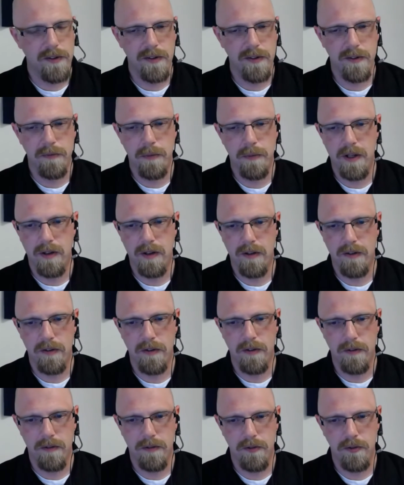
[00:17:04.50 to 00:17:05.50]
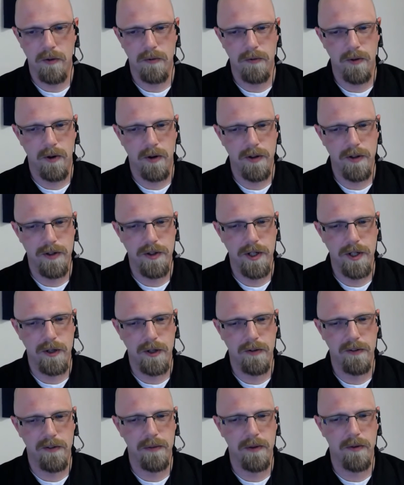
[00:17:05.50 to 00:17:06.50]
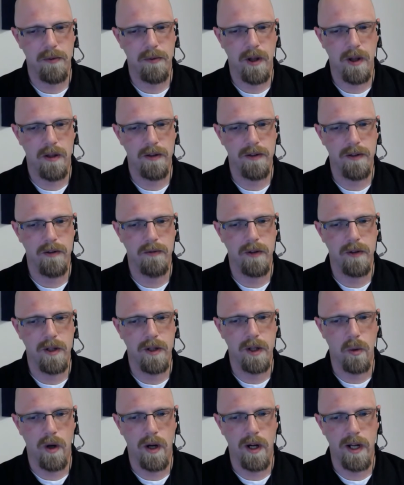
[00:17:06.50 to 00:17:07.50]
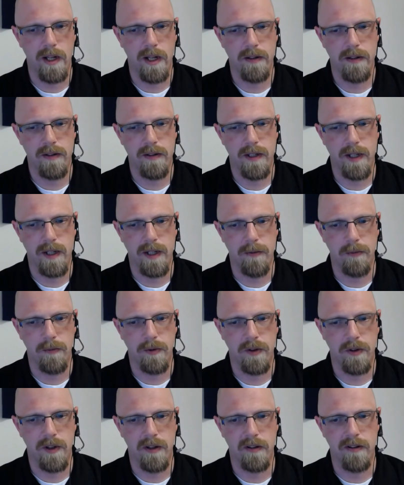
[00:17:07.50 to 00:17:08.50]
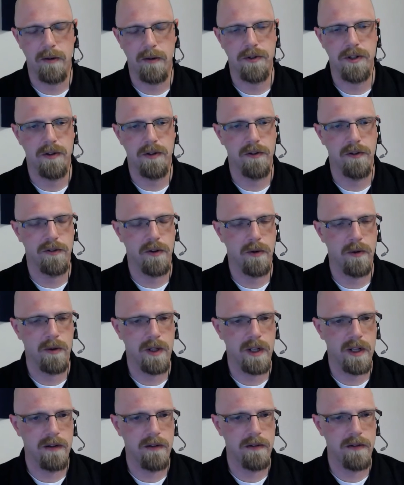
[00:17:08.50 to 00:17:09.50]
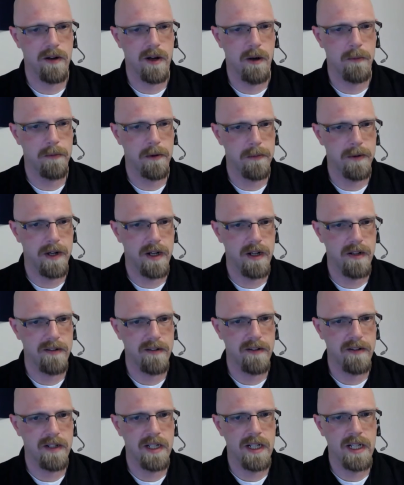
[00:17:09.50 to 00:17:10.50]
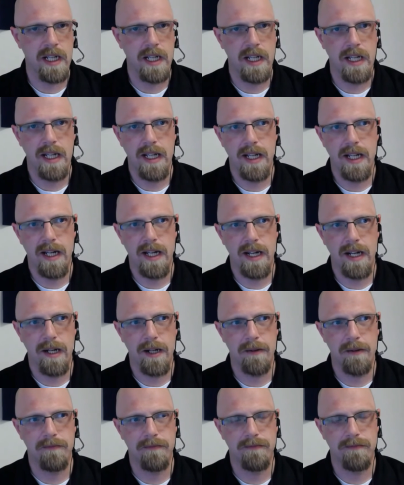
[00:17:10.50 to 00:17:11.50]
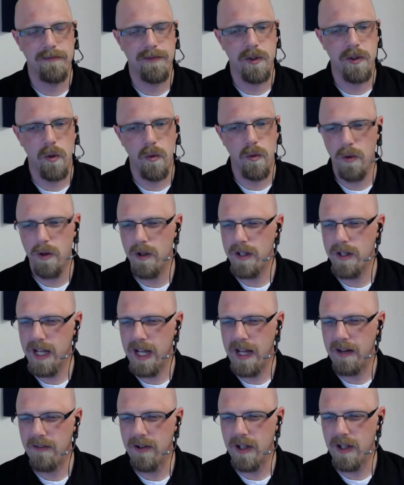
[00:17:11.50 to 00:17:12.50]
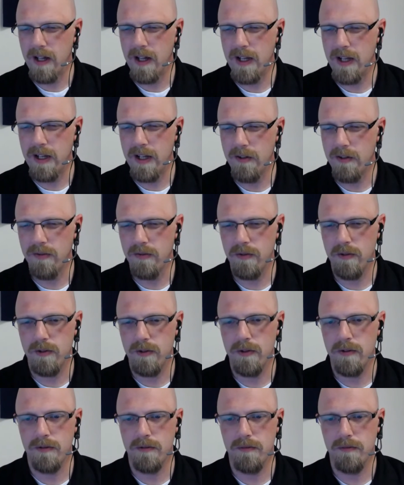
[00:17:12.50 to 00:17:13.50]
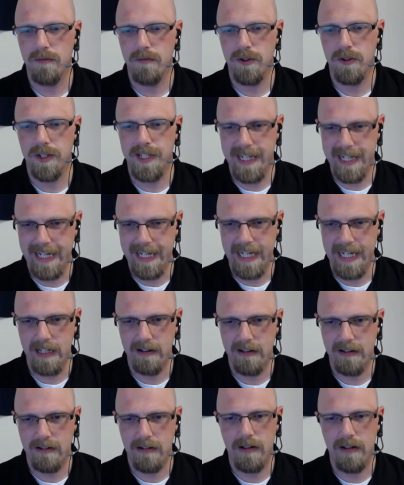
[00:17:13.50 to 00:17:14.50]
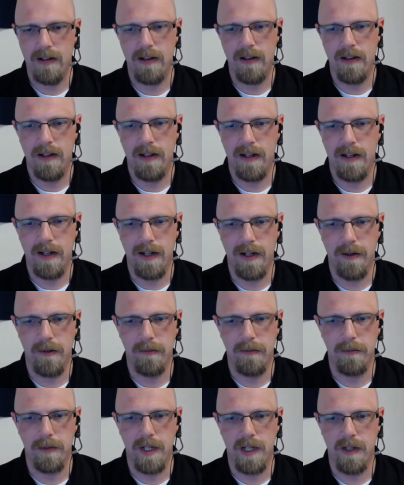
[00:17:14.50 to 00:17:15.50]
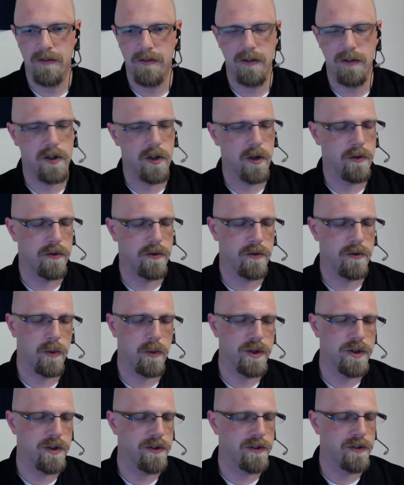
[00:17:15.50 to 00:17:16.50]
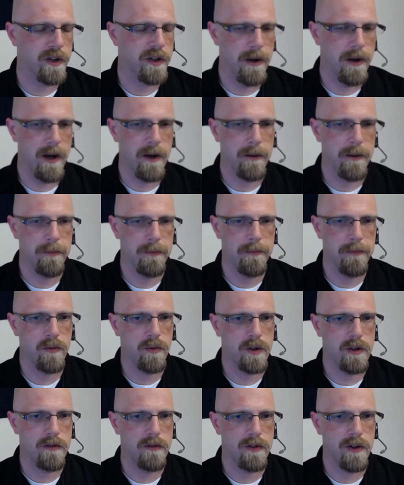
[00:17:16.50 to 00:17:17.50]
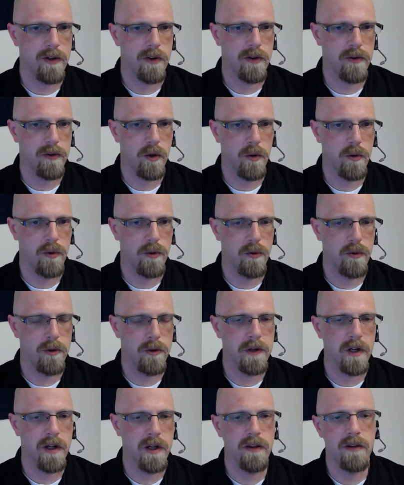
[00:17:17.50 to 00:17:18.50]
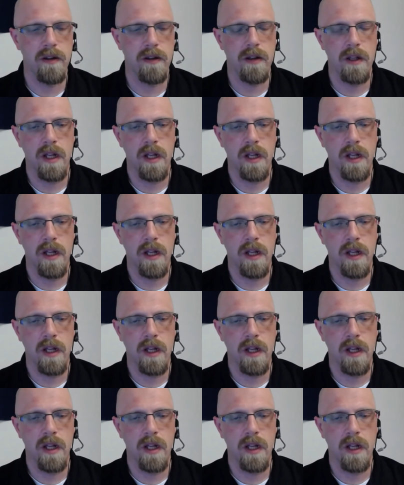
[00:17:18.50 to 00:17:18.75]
has been so far this year. It's been relatively quiet, with the exception of the Sony compromise. Don't really have a lot else for today. But if questions come up as we go through the month,